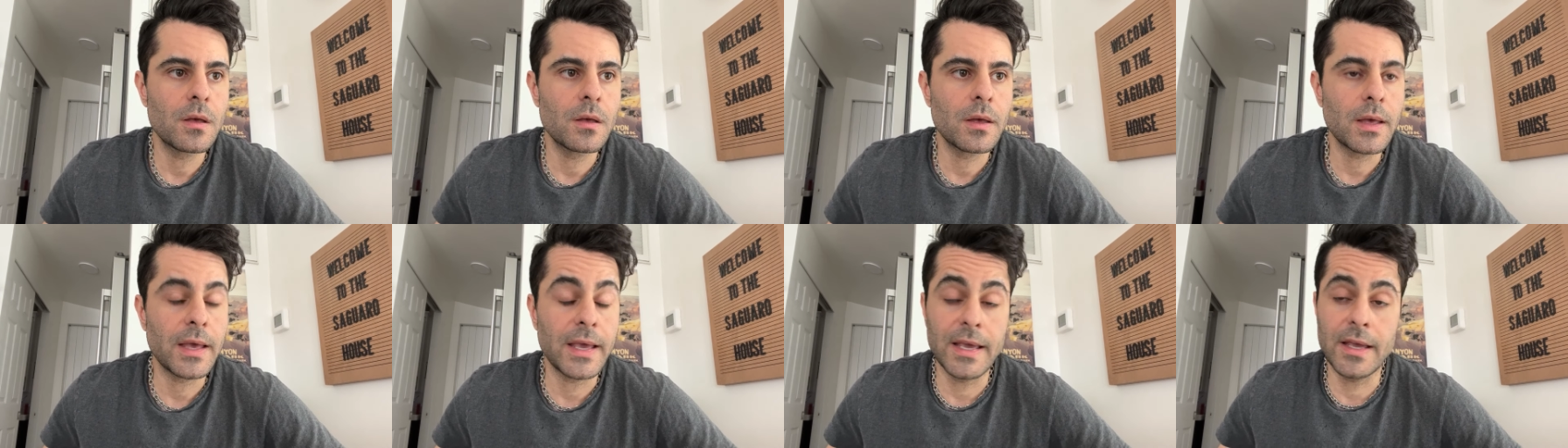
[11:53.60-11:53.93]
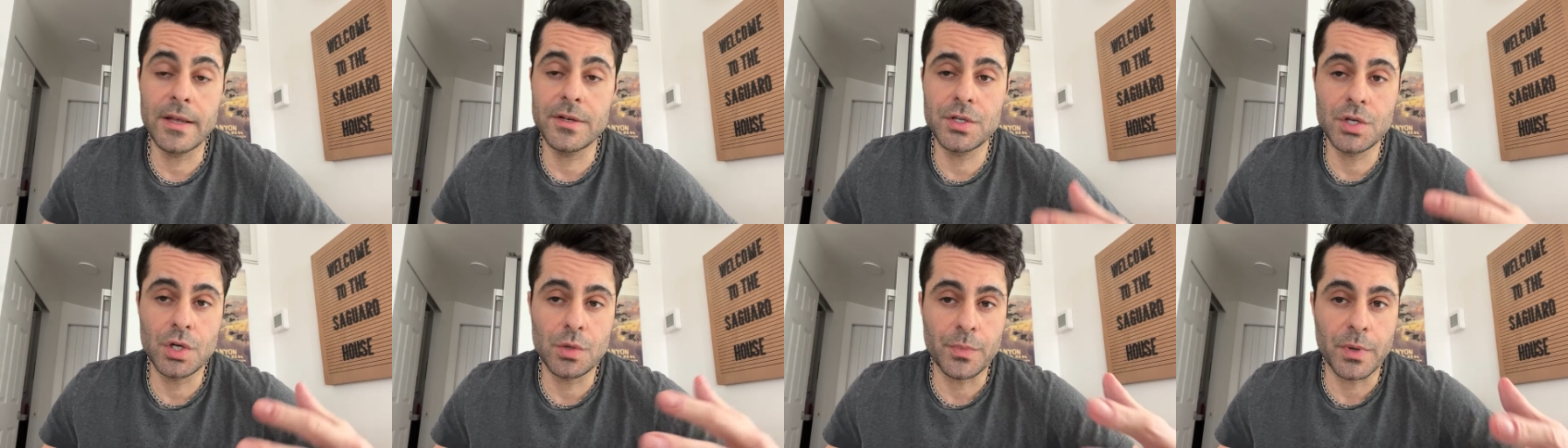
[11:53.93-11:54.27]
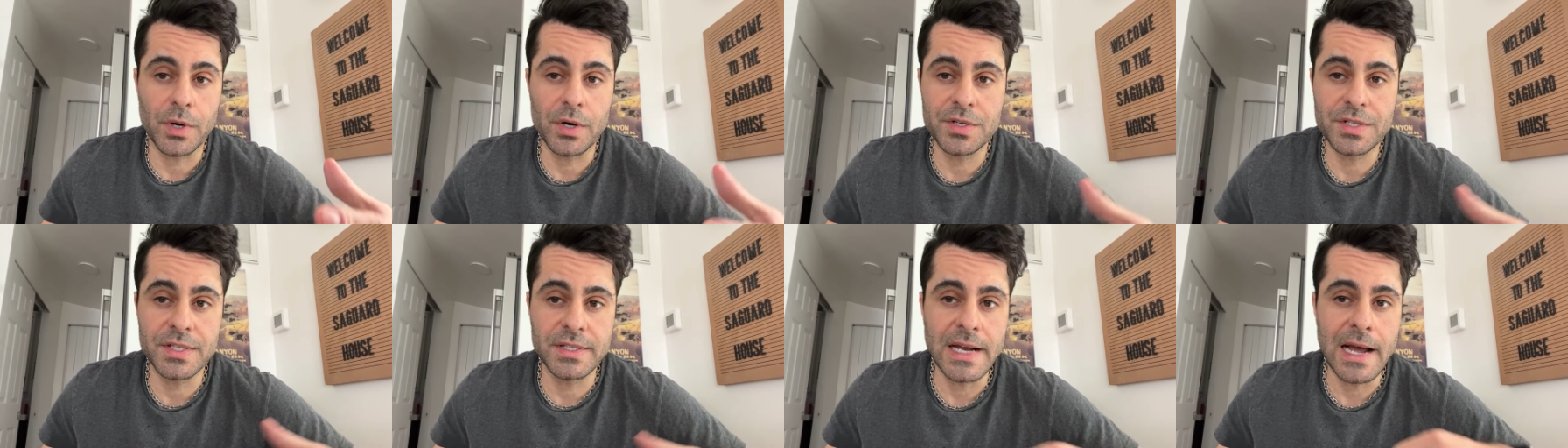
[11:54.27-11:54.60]
and your
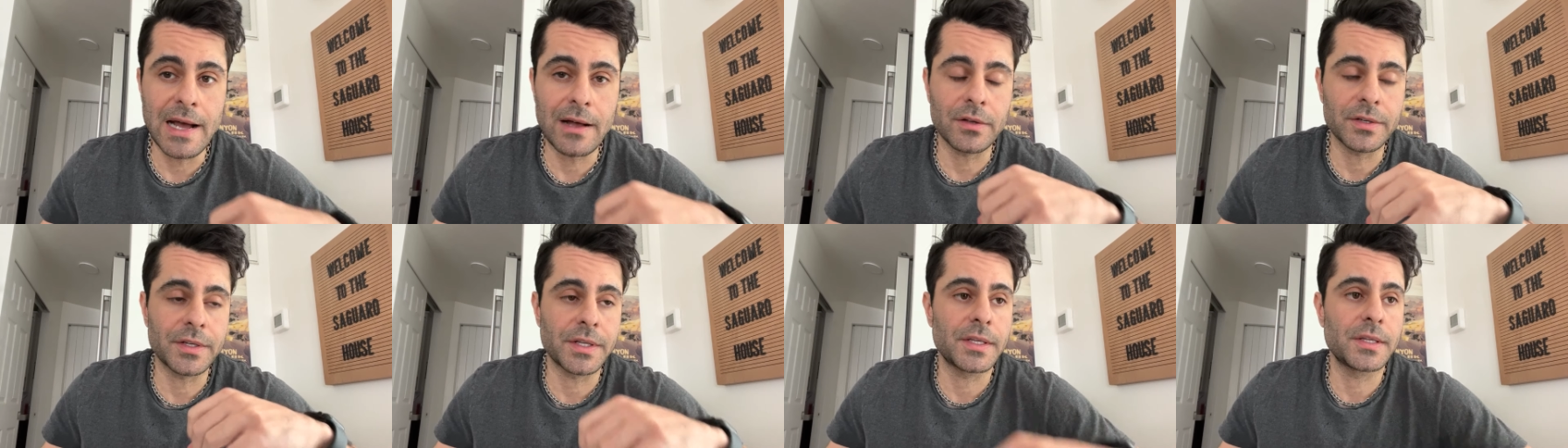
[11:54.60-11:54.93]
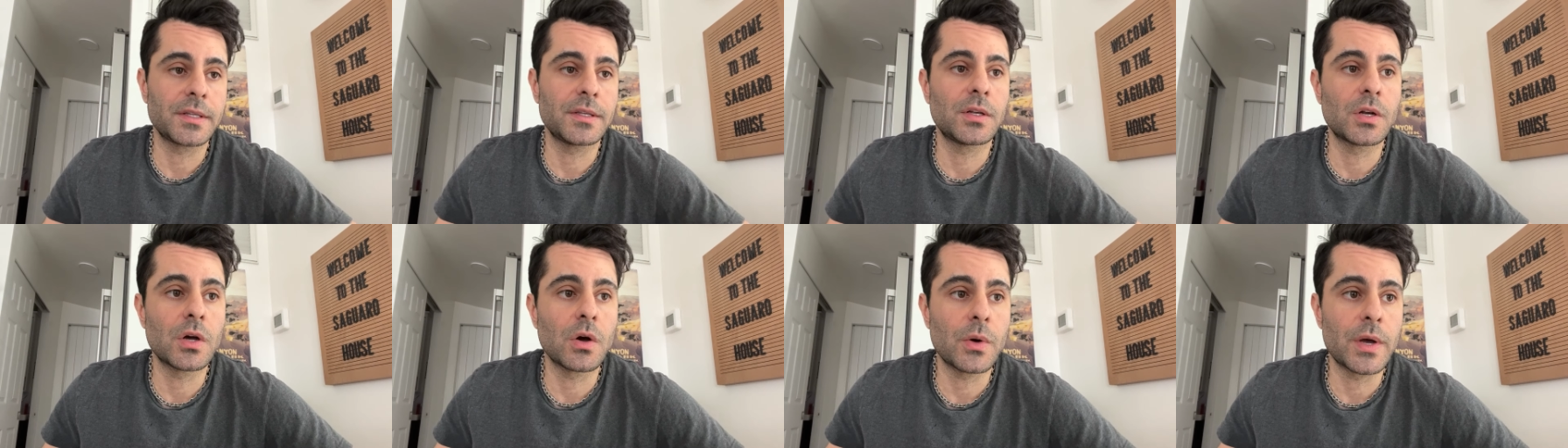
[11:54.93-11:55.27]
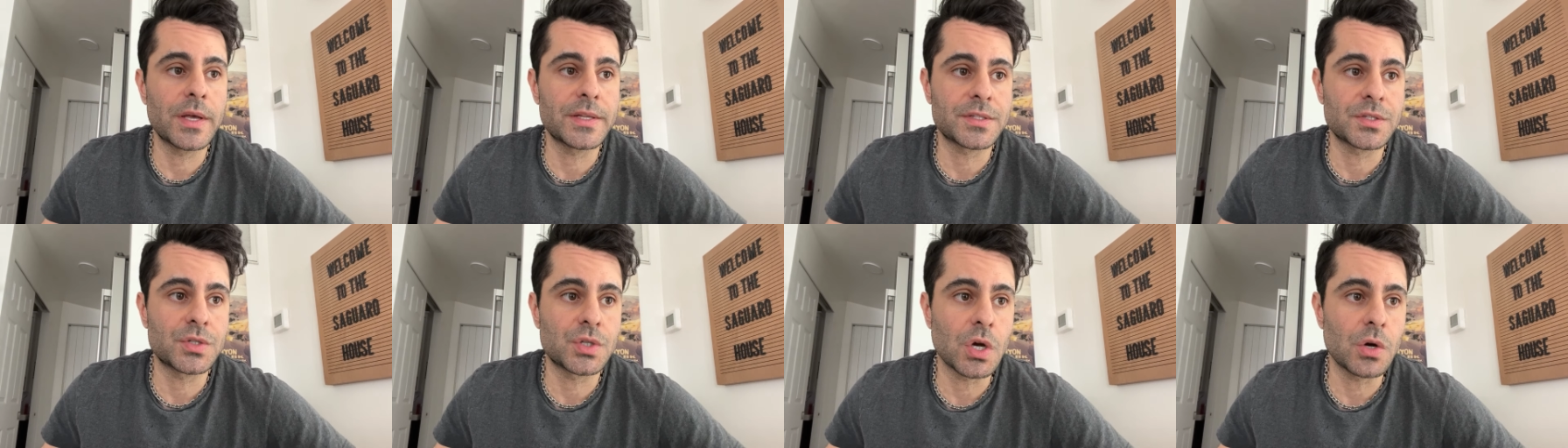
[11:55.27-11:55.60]
personality you know
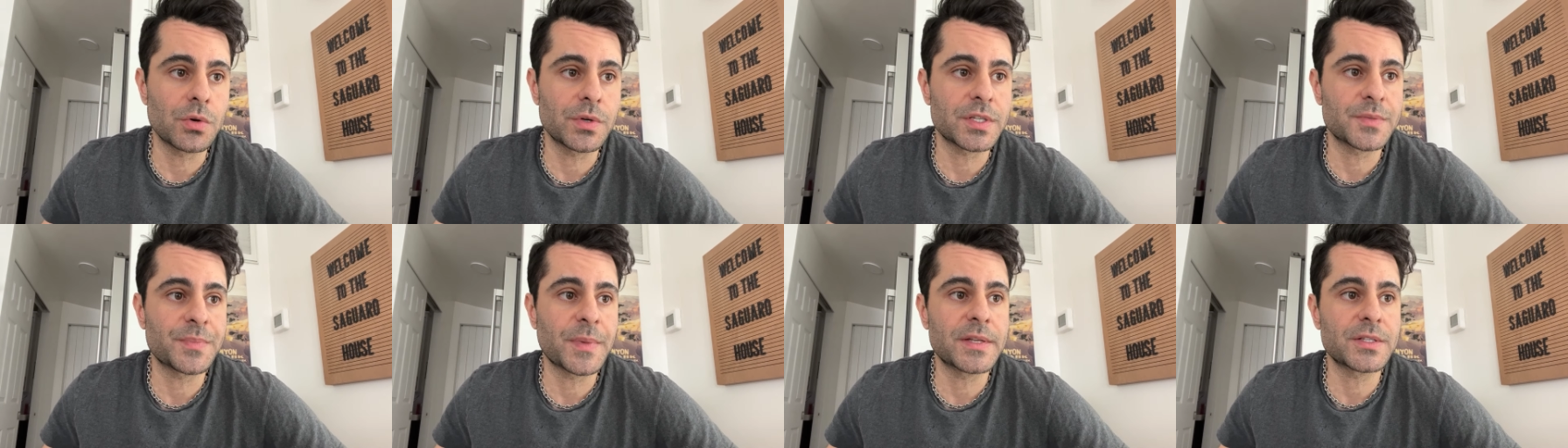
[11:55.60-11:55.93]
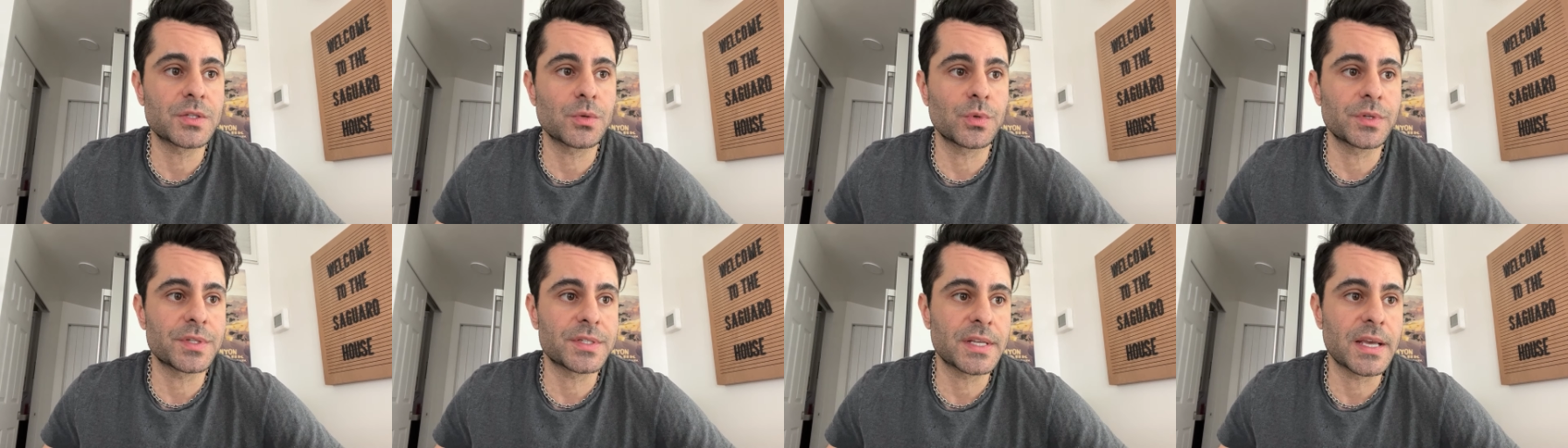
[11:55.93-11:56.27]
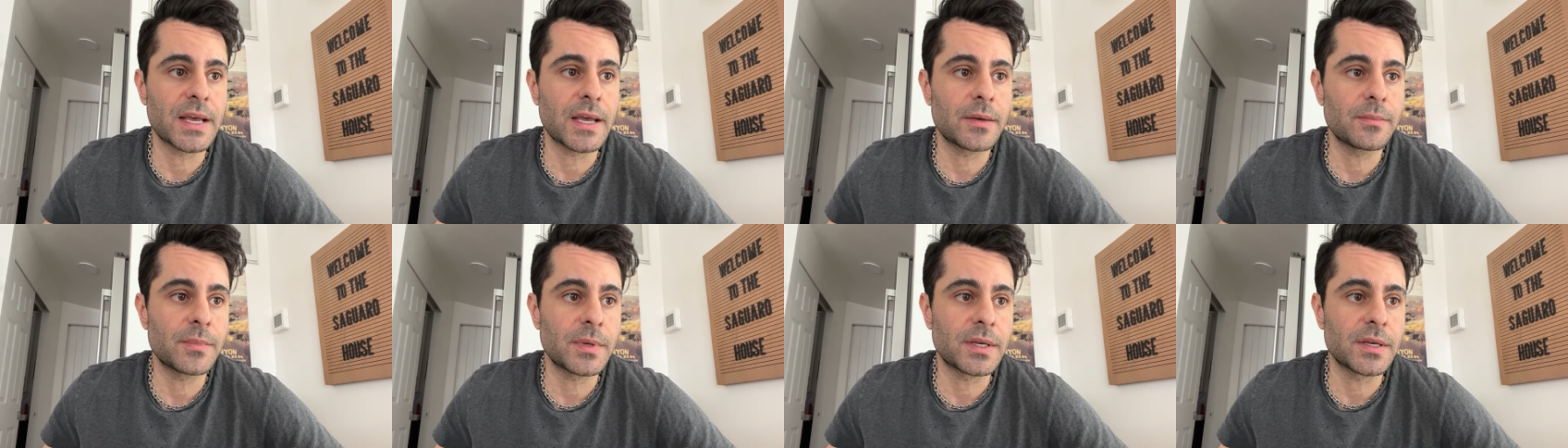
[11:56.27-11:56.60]
as joe dispenza would
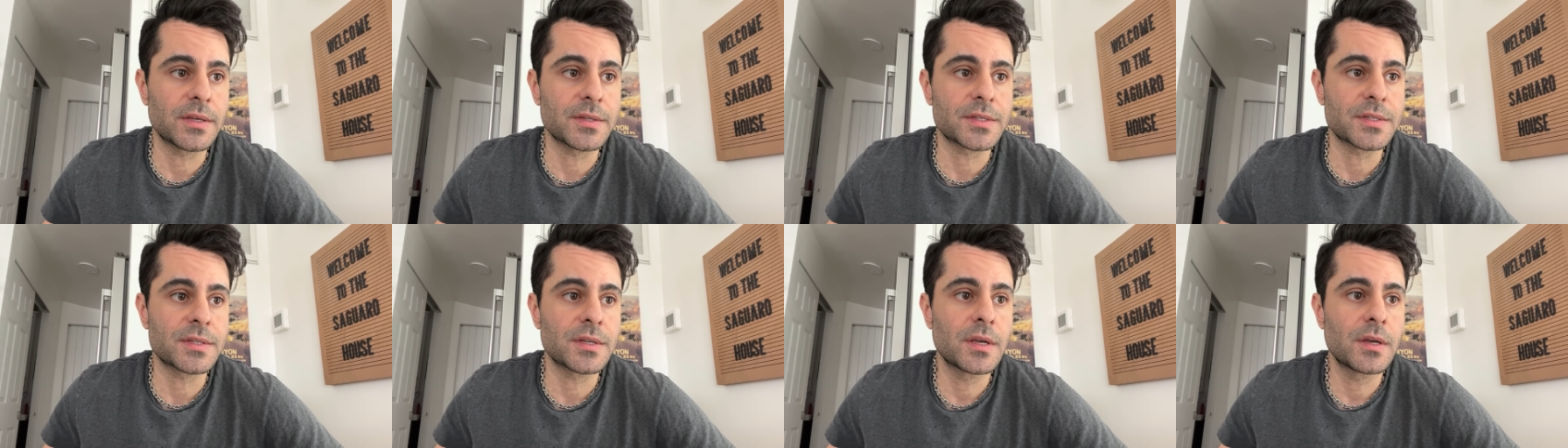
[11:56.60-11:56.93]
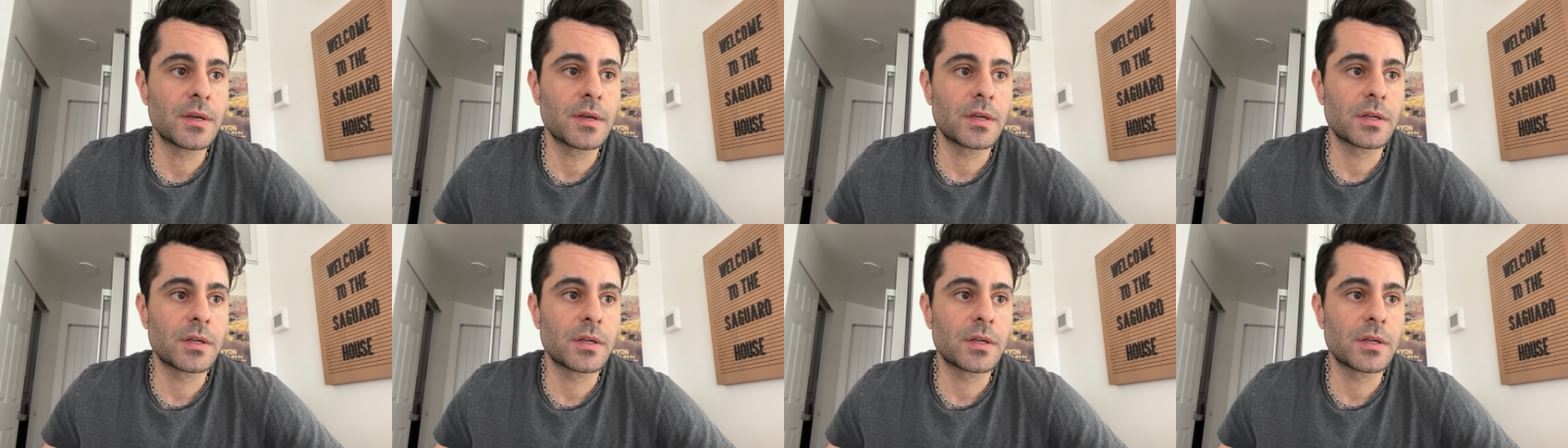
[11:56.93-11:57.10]
say because